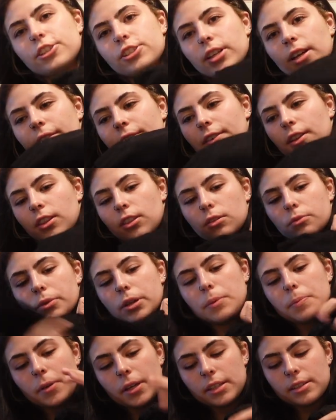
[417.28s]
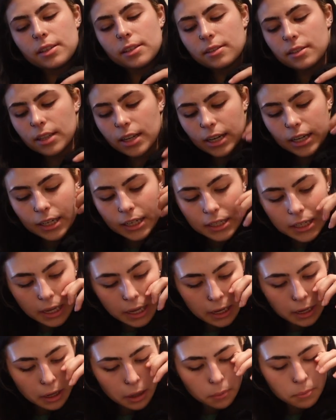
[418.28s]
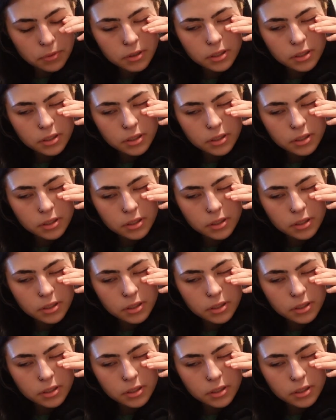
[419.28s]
just have three pieces that I need to hang up,